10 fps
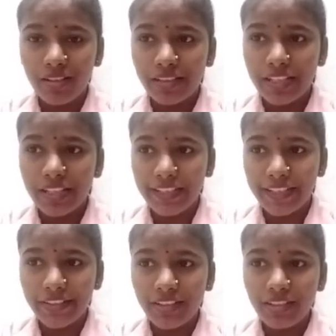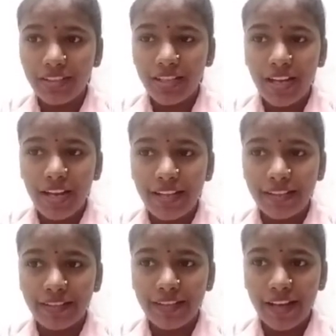the leader, and
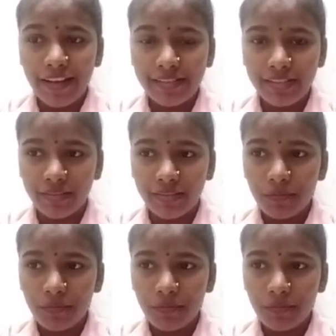the liaison.